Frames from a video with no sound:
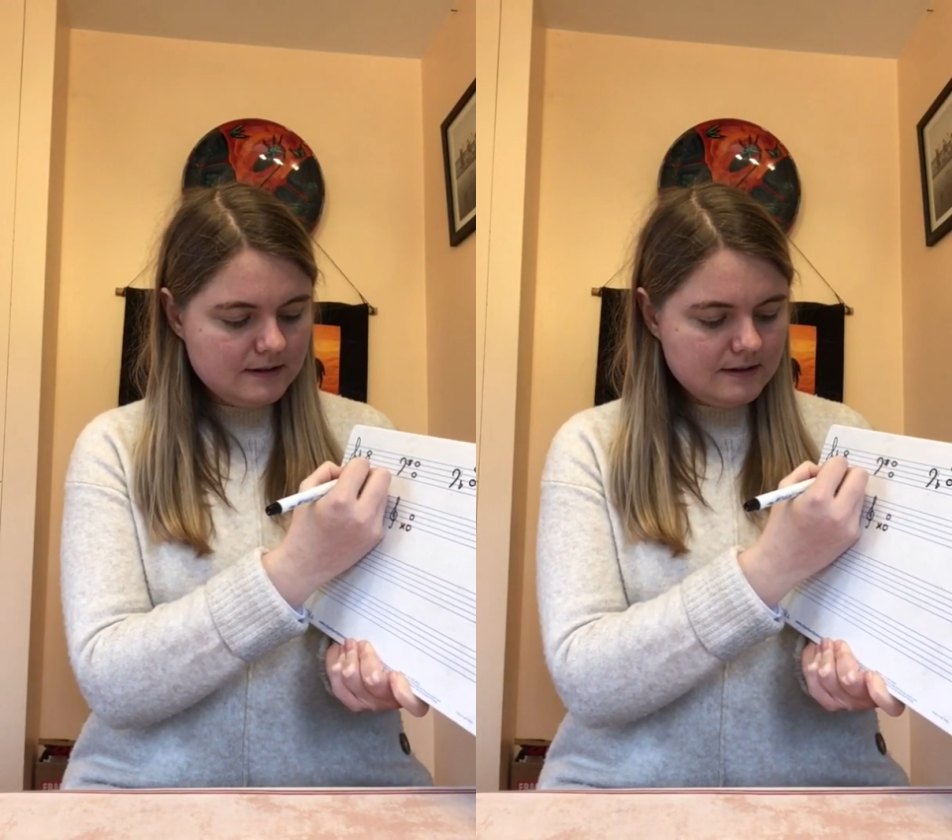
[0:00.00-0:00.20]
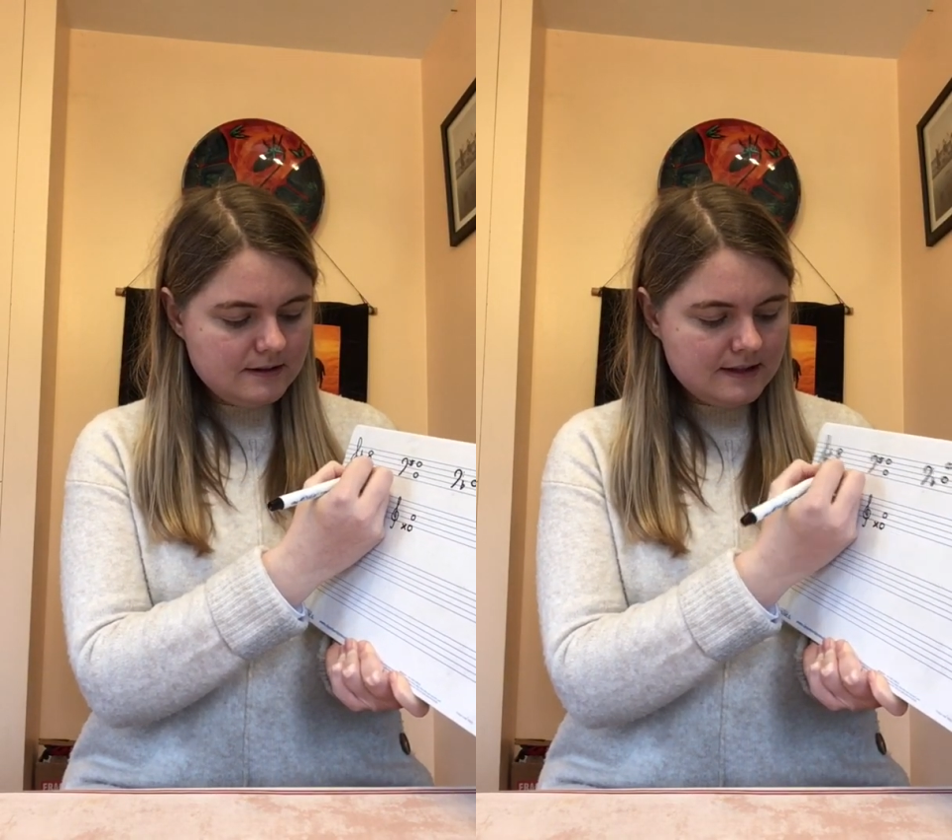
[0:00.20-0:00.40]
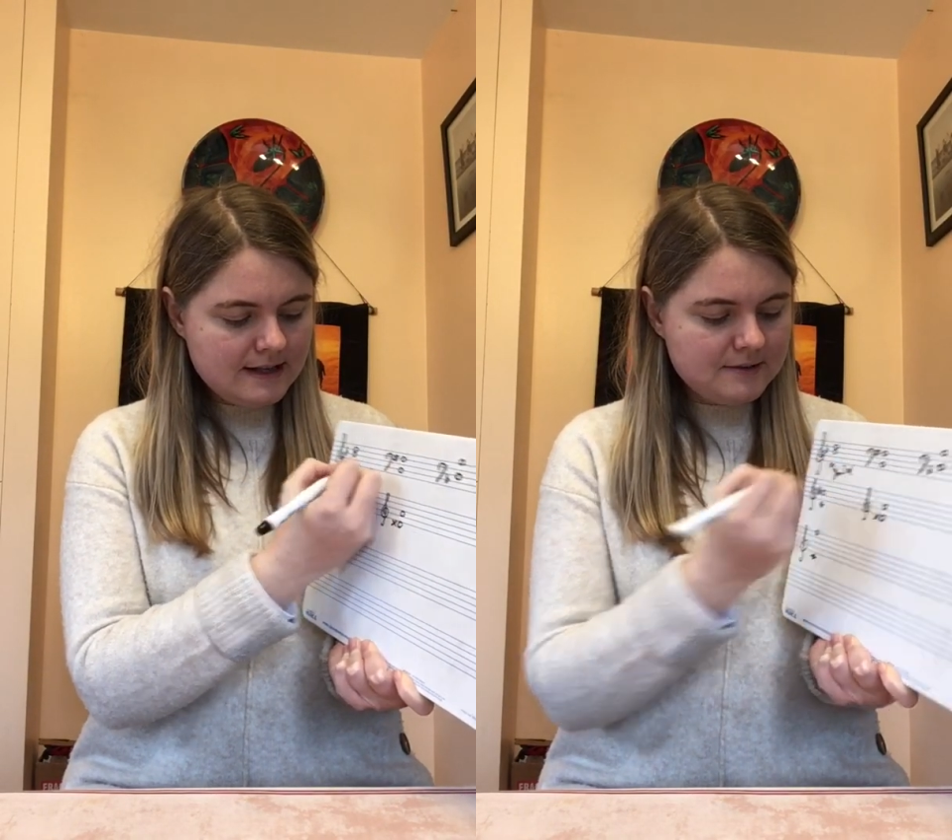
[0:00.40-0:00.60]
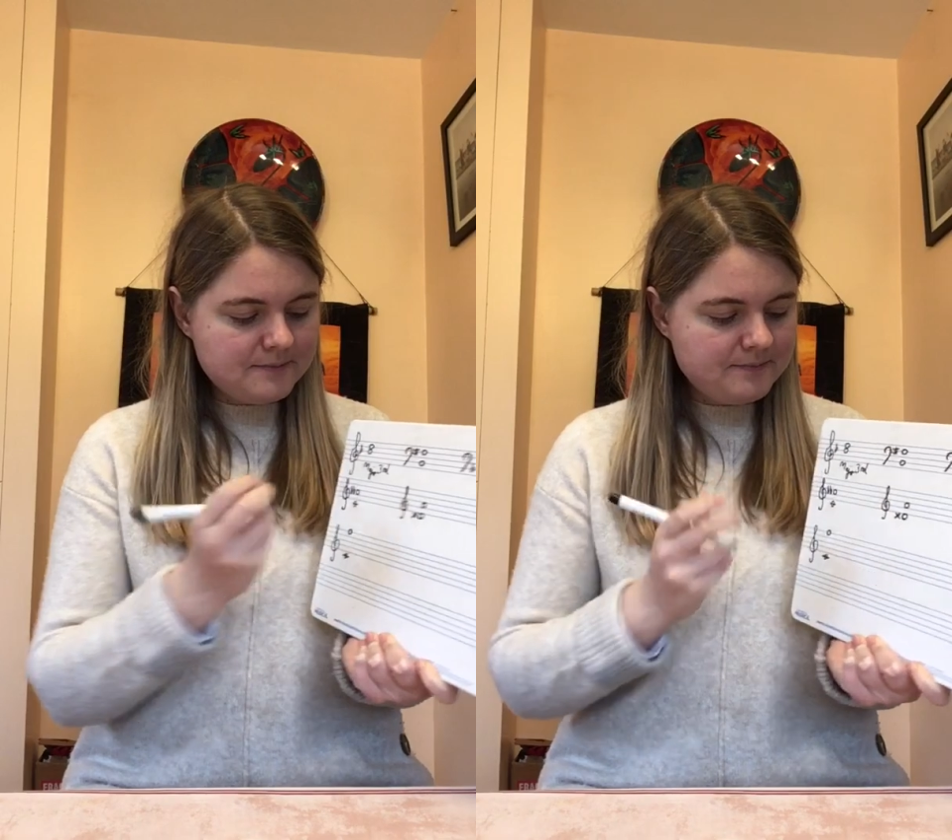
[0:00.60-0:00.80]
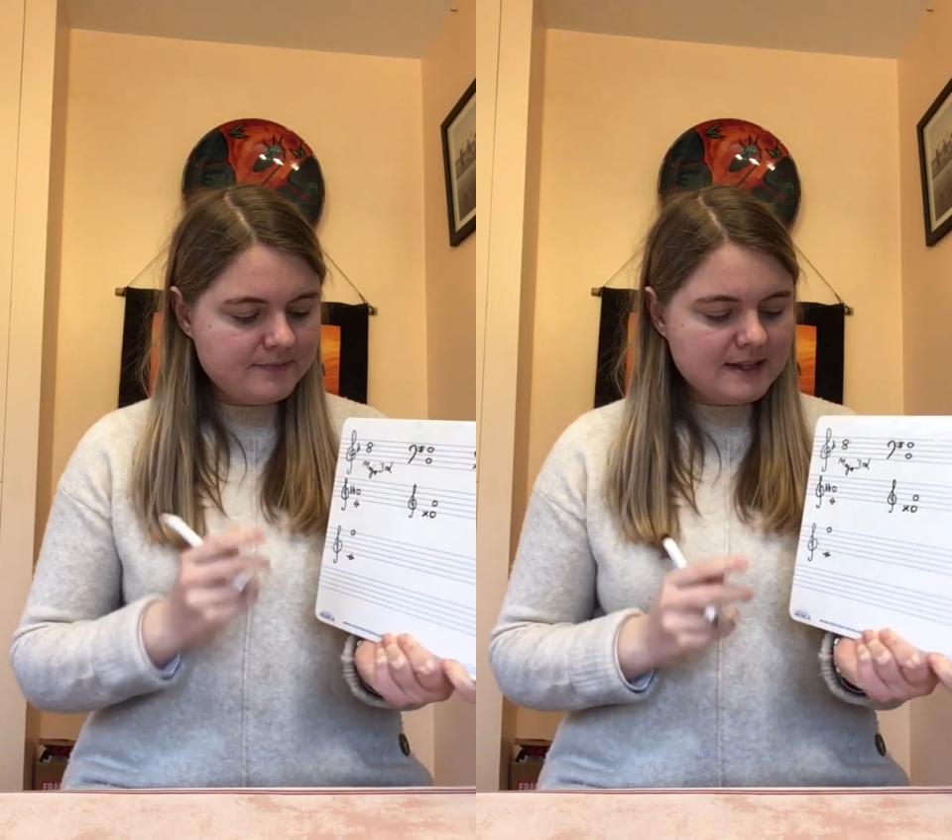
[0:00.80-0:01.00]
Now,
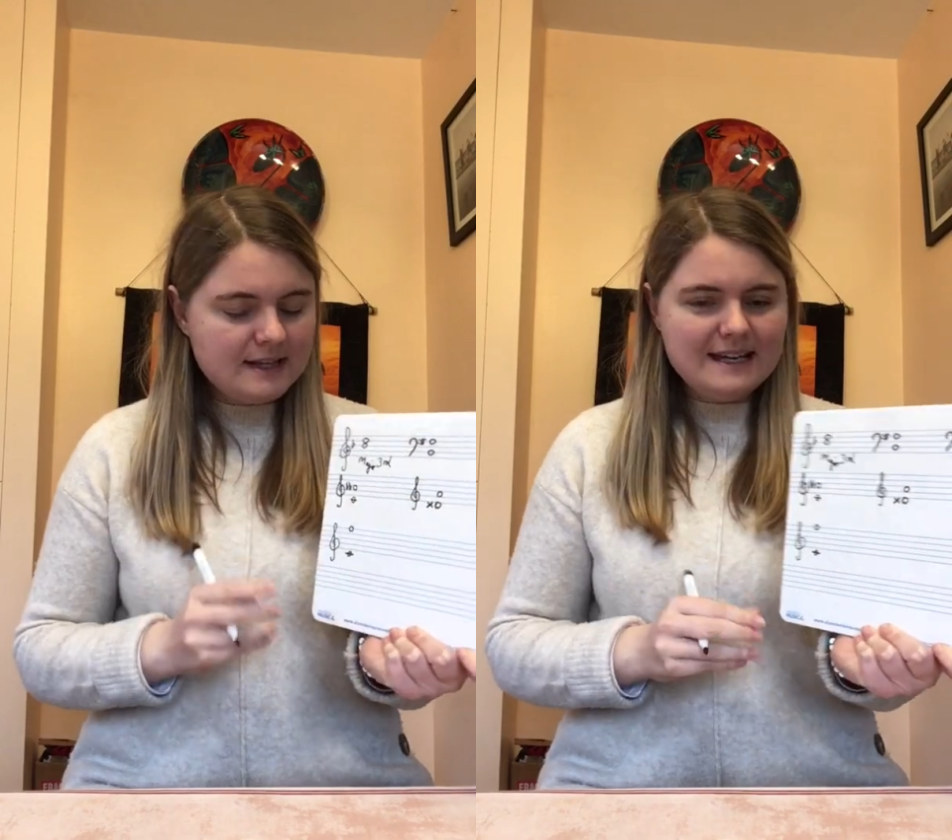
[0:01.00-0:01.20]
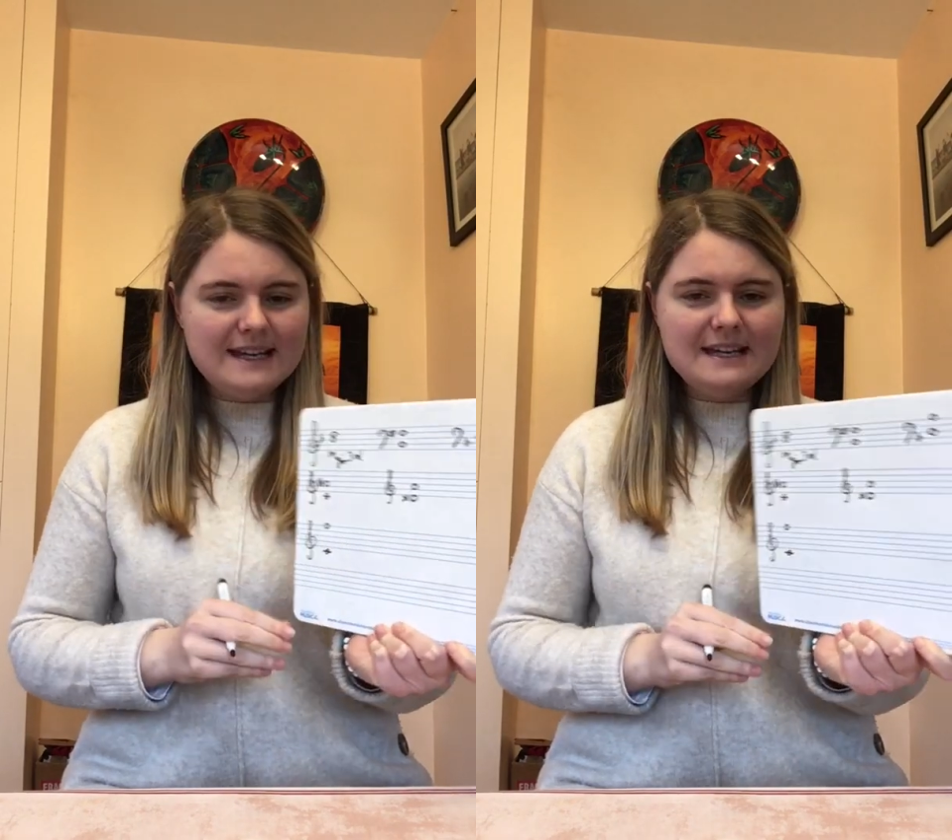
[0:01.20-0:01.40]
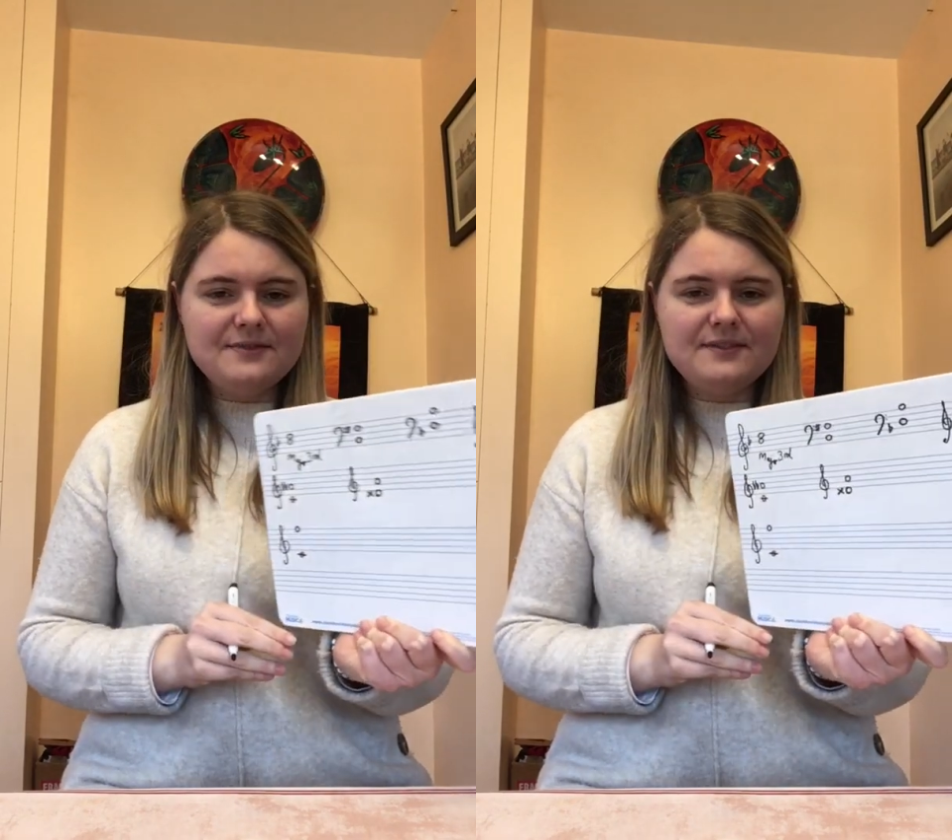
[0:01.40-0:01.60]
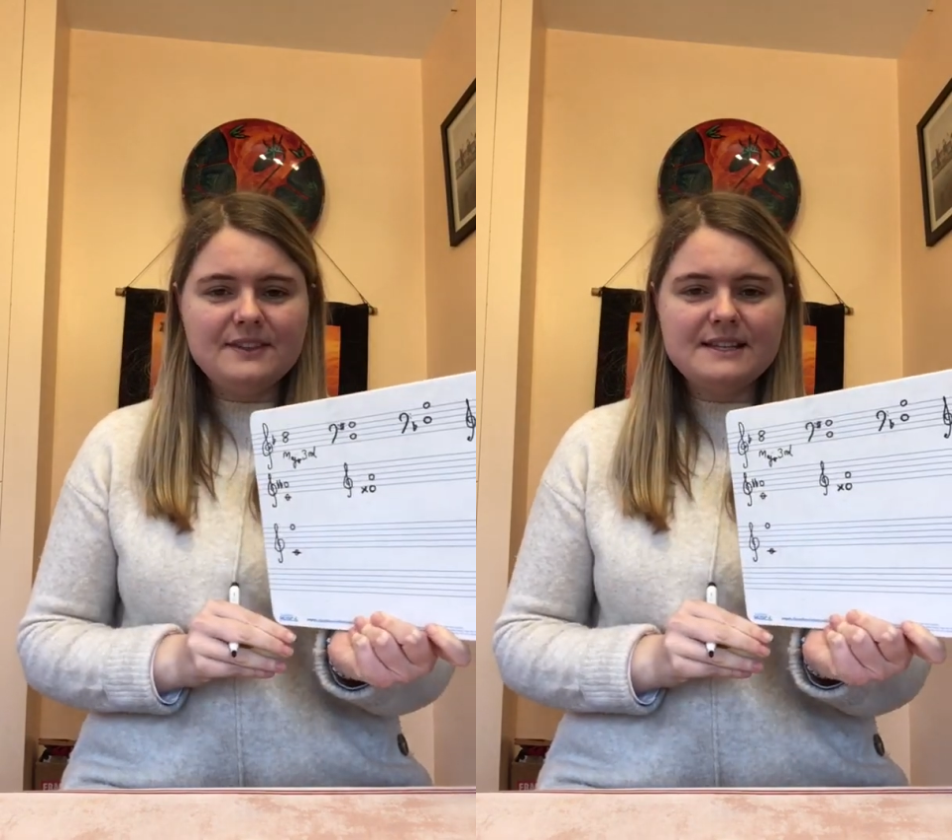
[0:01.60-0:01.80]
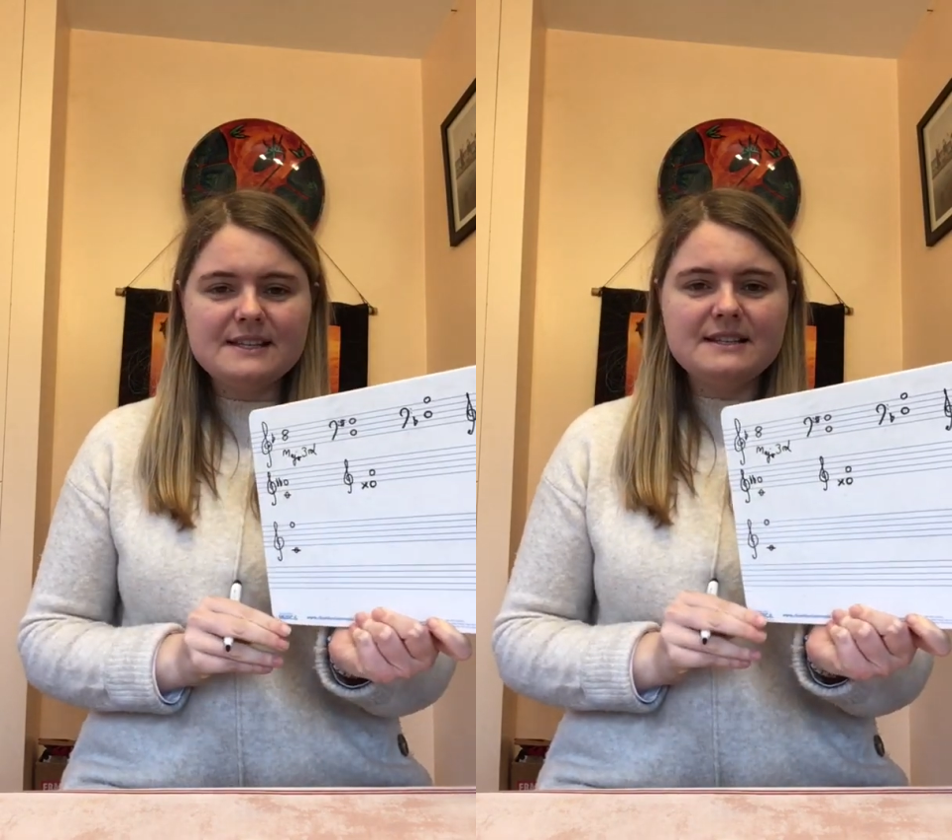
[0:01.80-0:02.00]
if
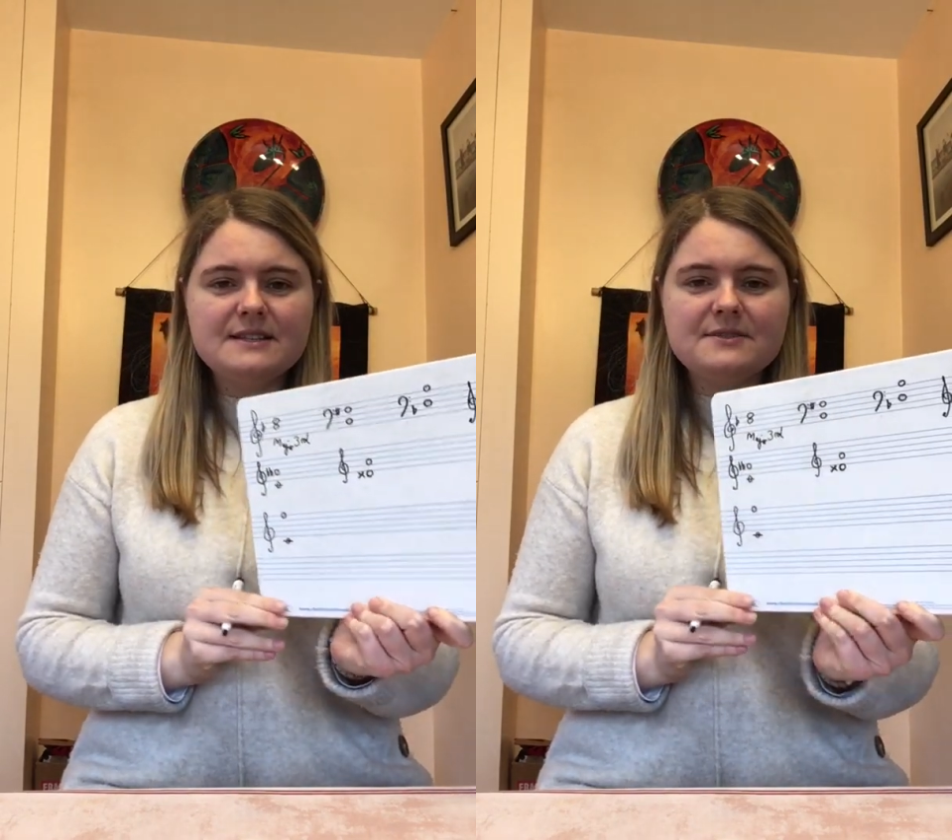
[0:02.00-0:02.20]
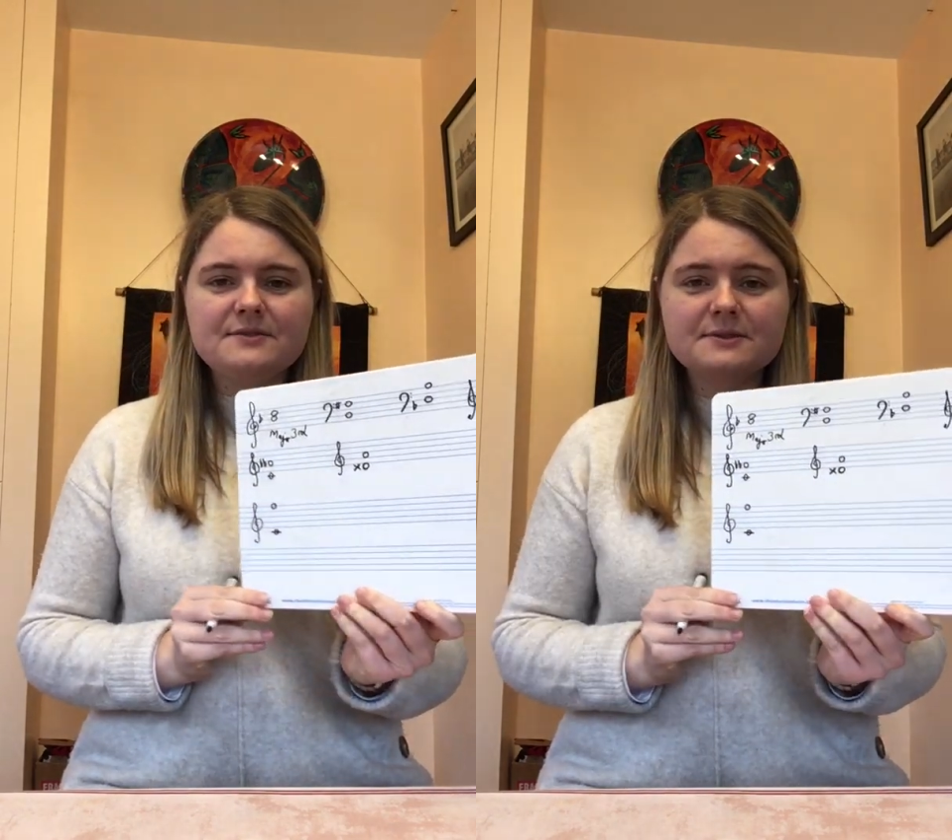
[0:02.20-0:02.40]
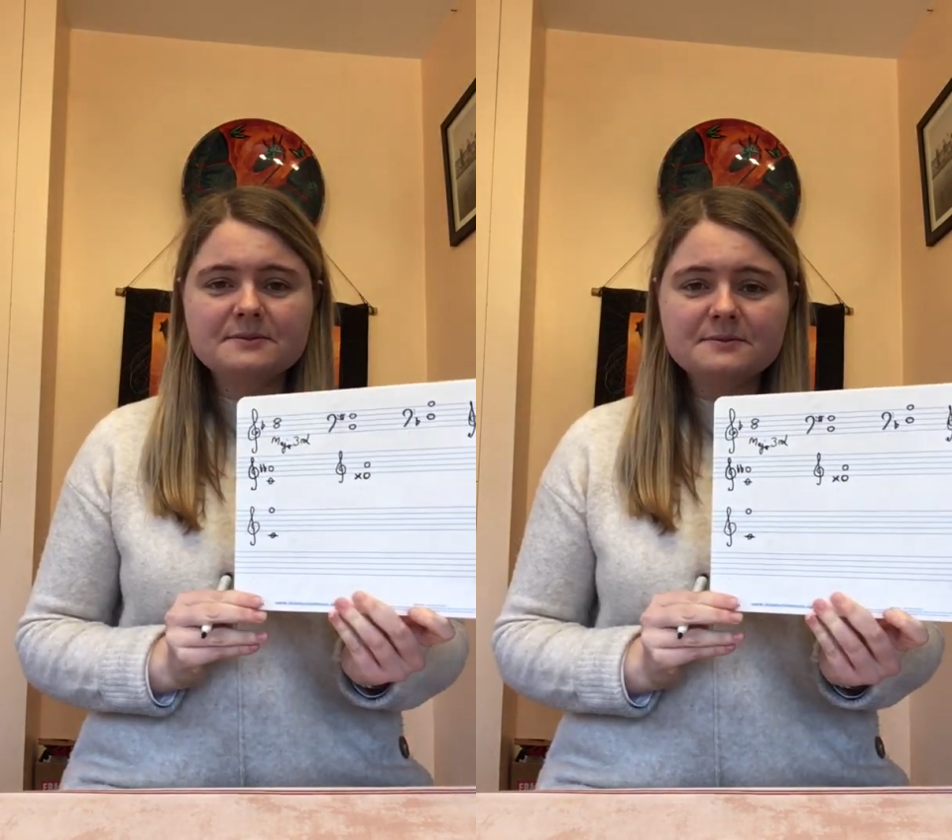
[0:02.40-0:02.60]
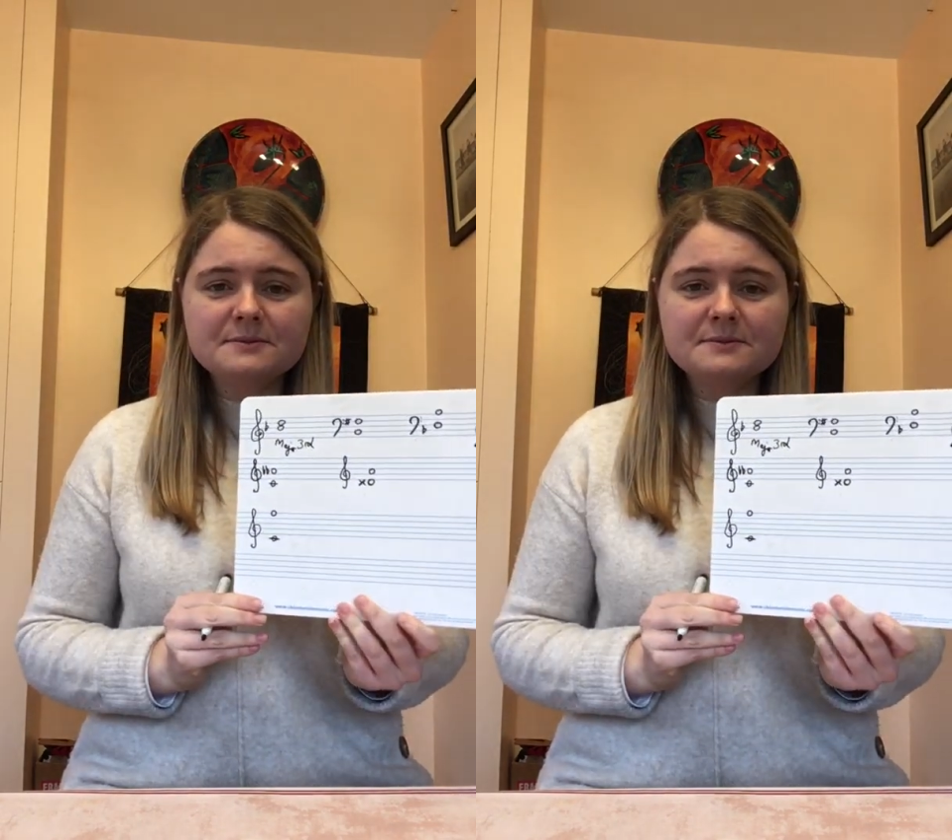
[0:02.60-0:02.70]
this interval